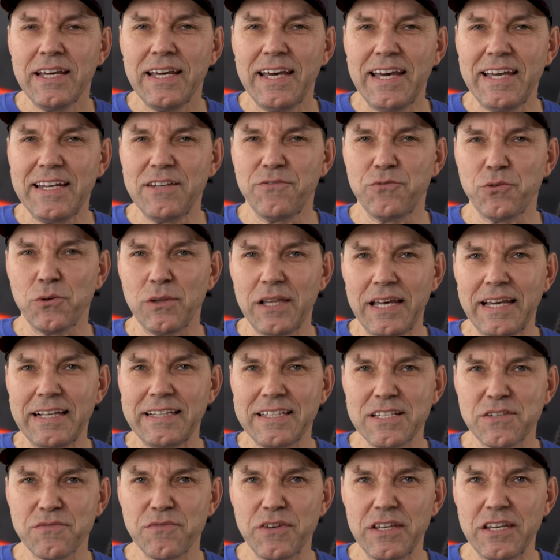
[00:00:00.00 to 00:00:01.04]
And if you like
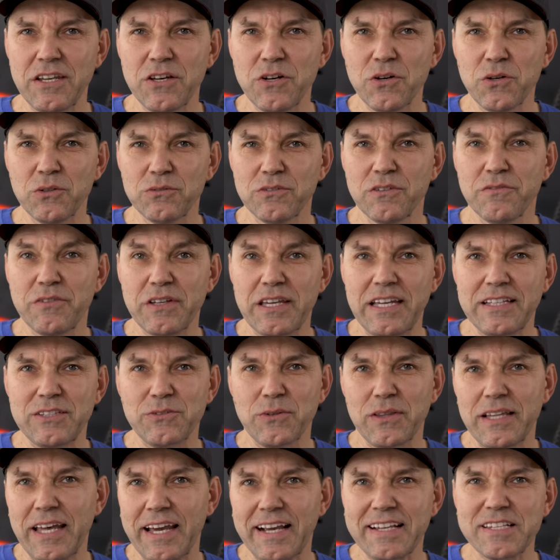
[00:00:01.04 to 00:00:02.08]
this video, don't forget
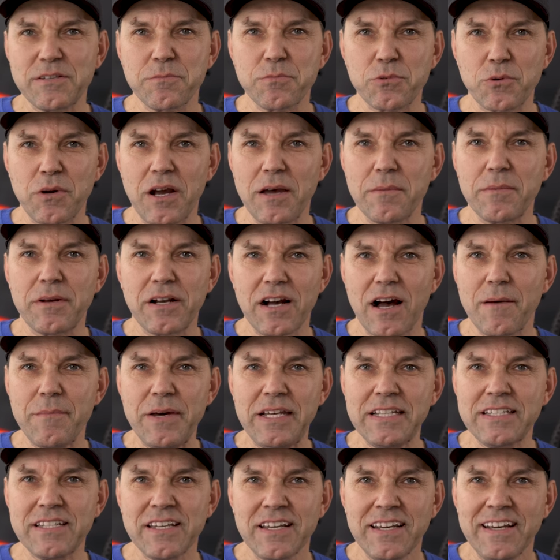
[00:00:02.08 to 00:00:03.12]
to like, subscribe,
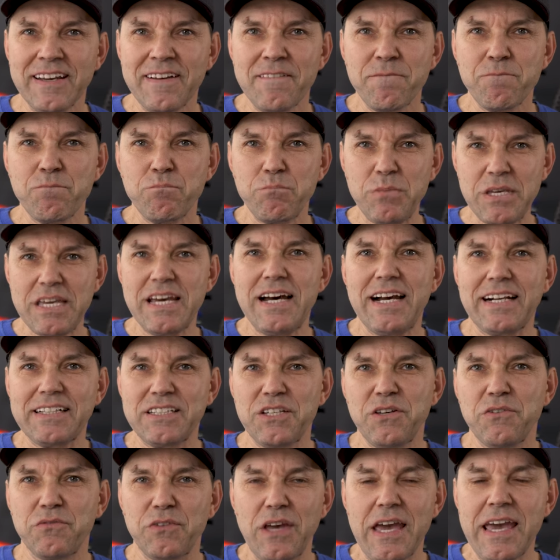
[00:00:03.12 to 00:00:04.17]
comment, be
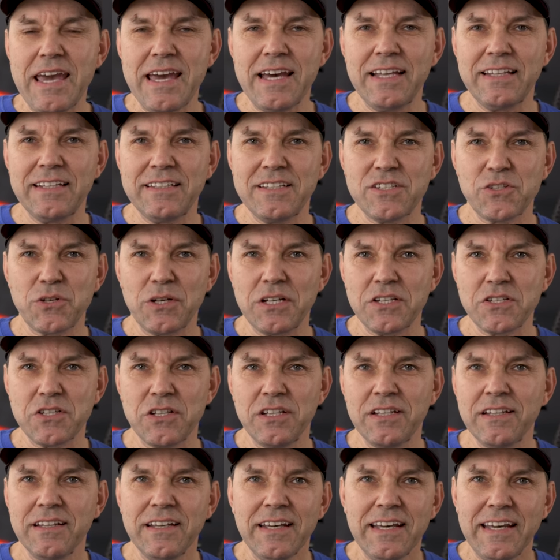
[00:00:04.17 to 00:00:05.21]
active in the
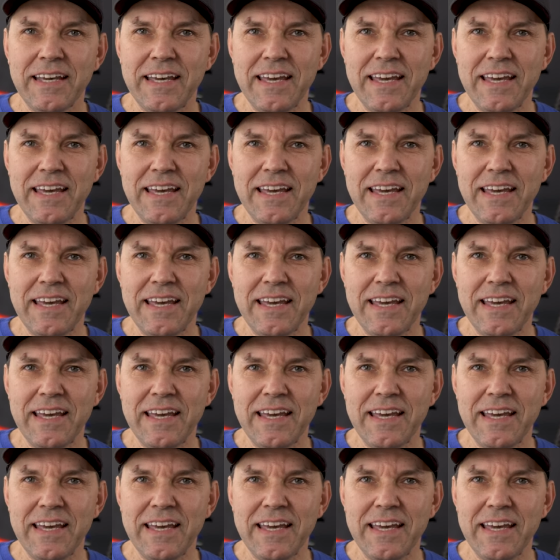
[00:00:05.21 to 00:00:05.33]
discussion.